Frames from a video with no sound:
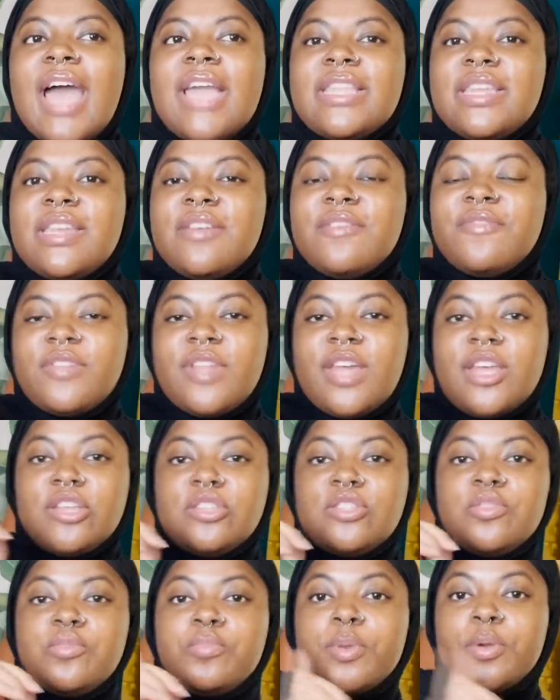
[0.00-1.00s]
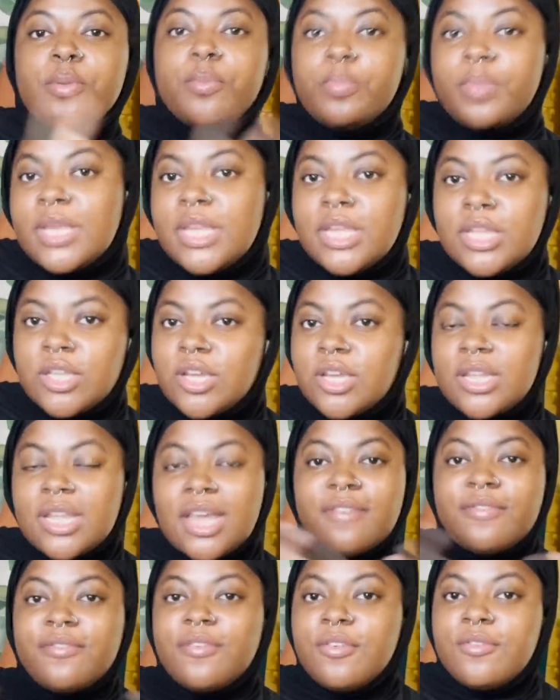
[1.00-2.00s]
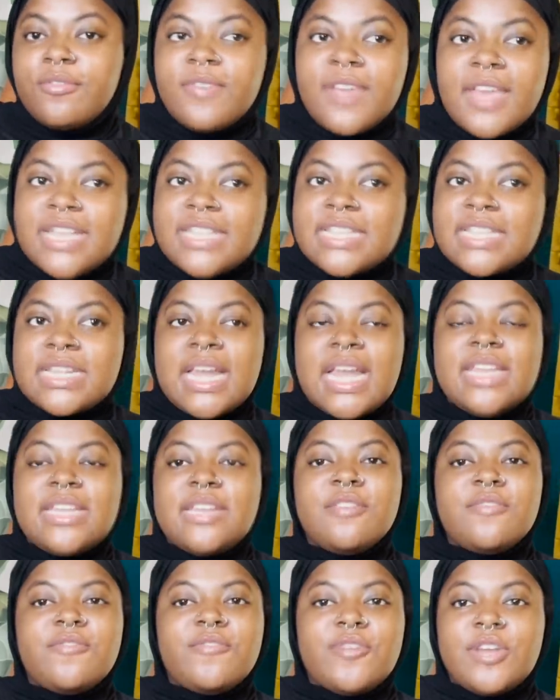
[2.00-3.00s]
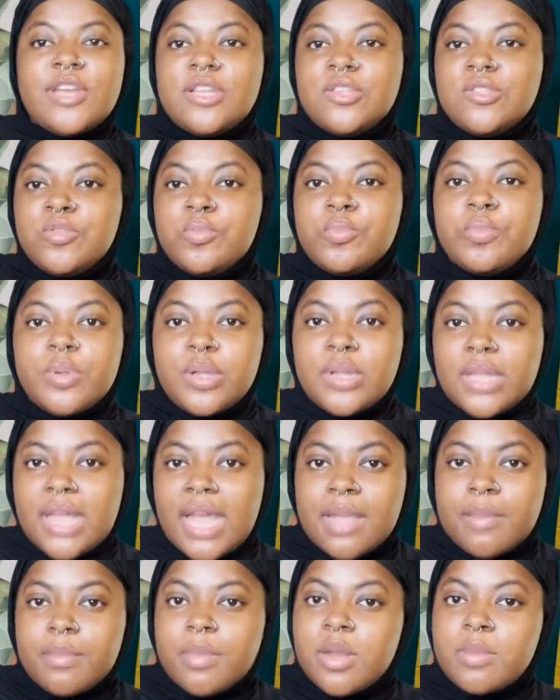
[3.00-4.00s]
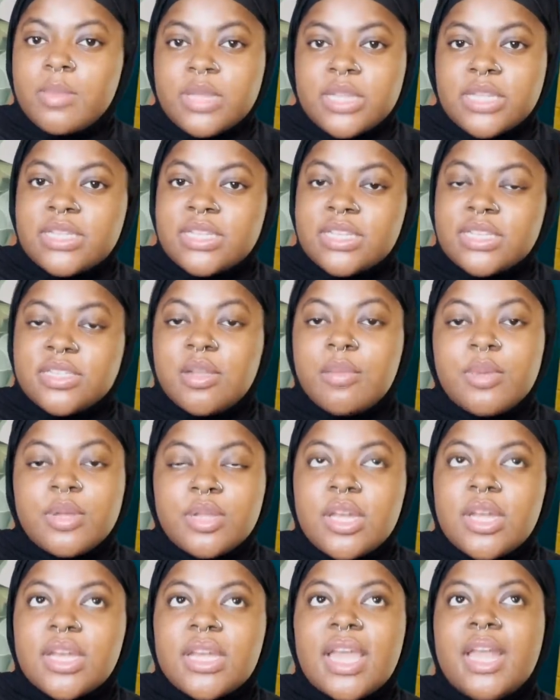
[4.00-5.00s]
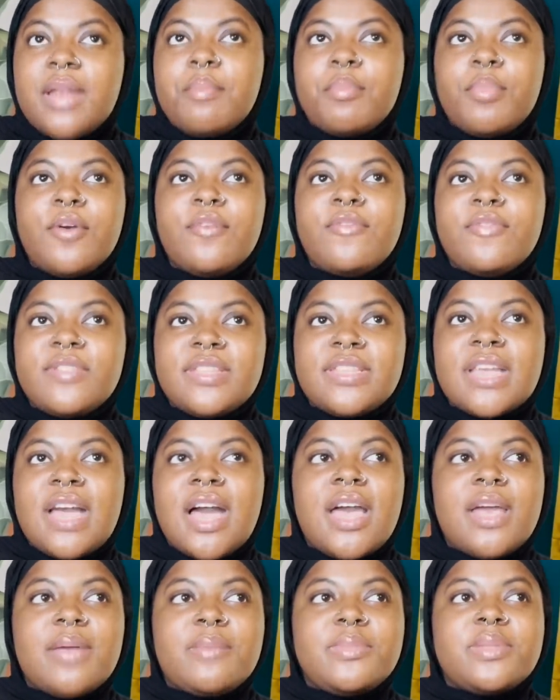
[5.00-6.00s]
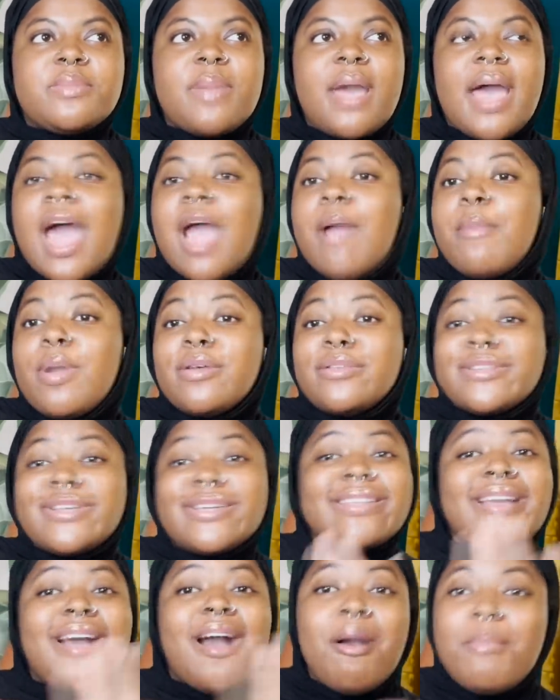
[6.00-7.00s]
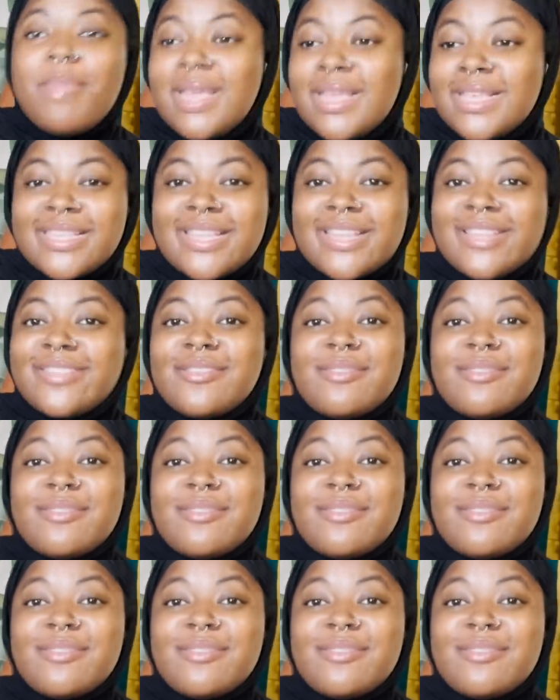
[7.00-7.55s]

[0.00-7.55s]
I did it for like a super beat look, like full face, and I did it for a super light minimalistic summer look. And both of the times my eyebrows looked amazing.